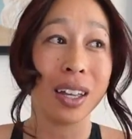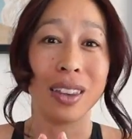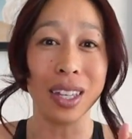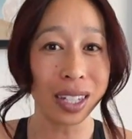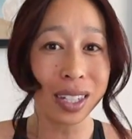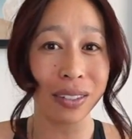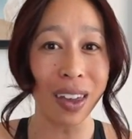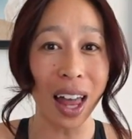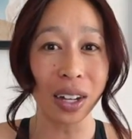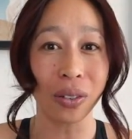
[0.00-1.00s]
This is a
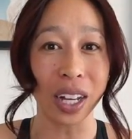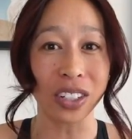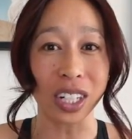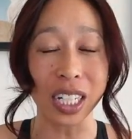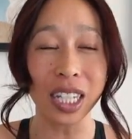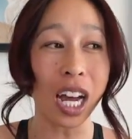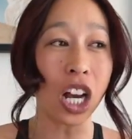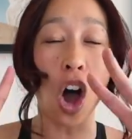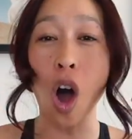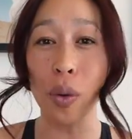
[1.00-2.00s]
valid question. It's not
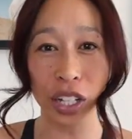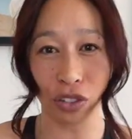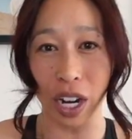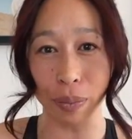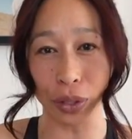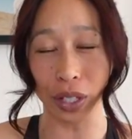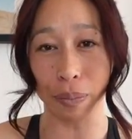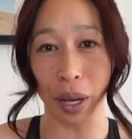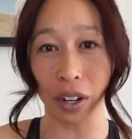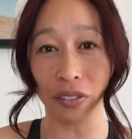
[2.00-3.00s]
always rainbows and
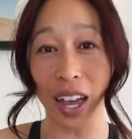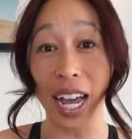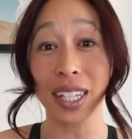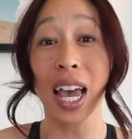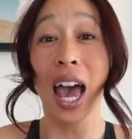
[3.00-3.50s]
butterflies.